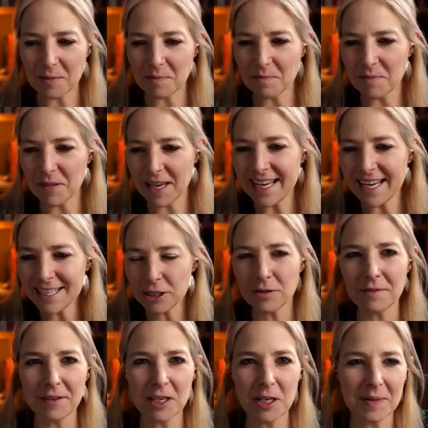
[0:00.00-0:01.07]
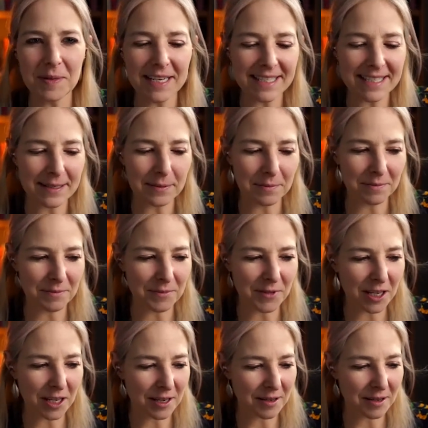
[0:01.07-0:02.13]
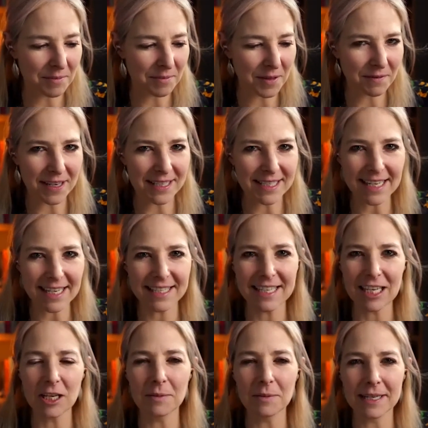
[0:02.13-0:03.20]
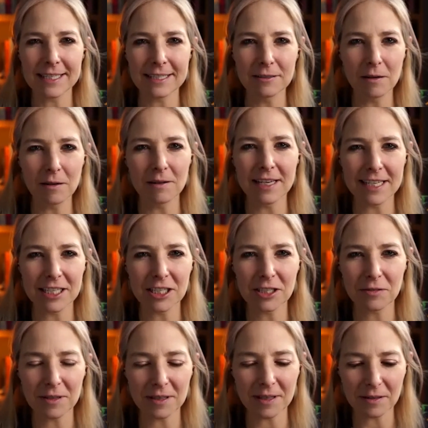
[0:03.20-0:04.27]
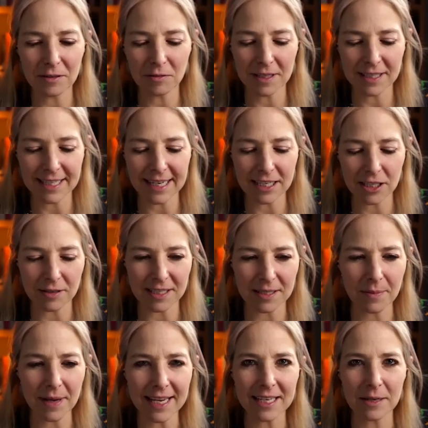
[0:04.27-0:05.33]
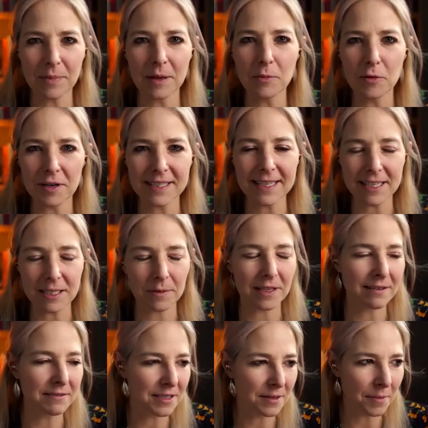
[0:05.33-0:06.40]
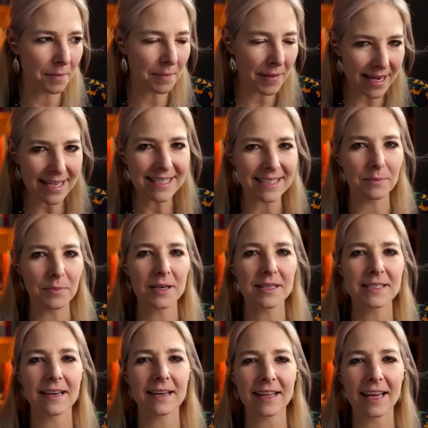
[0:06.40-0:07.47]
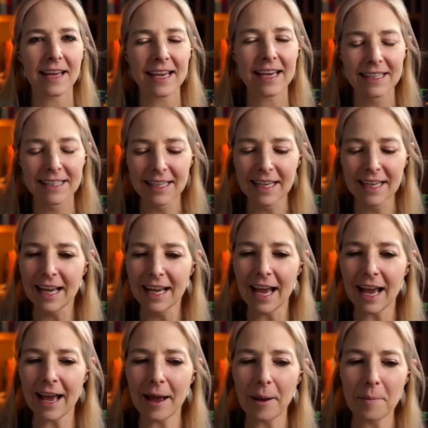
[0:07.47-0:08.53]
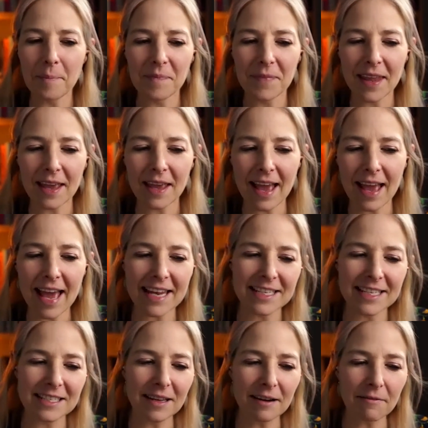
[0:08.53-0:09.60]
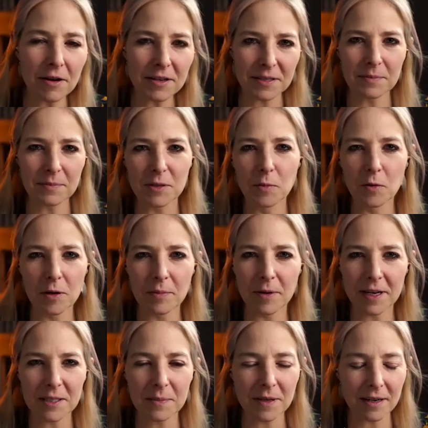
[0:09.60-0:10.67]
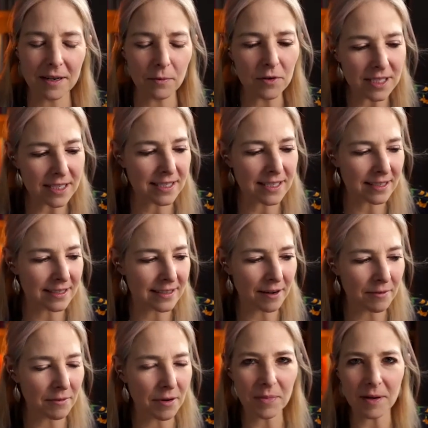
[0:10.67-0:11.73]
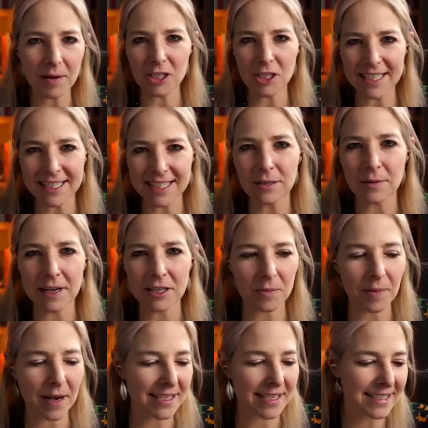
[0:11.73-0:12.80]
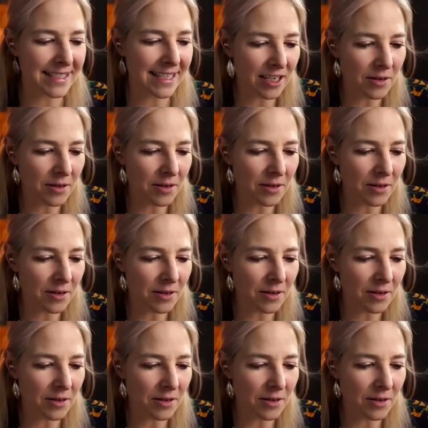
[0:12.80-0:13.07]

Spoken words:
history of humanism, the fantastic humanist knowledge through the centuries, and make it a bit more accessible. There are some amazing books out there. And there are some smaller books, but I wanted to chatted to Andrew about this and said,